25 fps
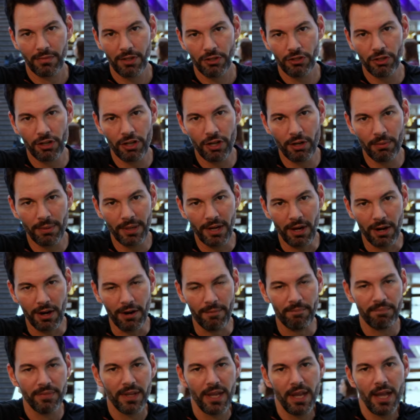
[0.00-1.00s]
So here we
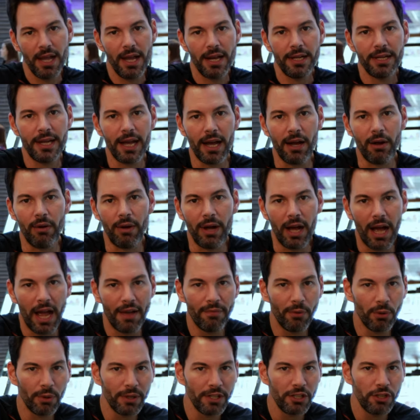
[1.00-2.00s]
are. Now,
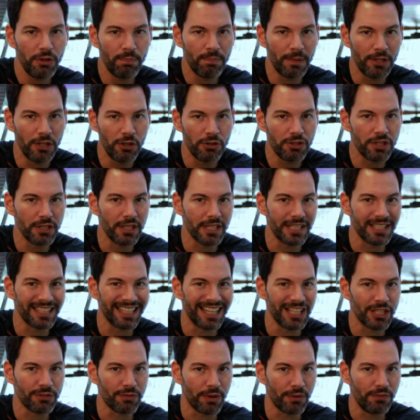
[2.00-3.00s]
I've only been using this
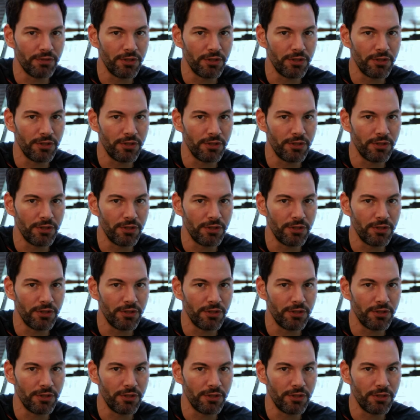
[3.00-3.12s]
lens for a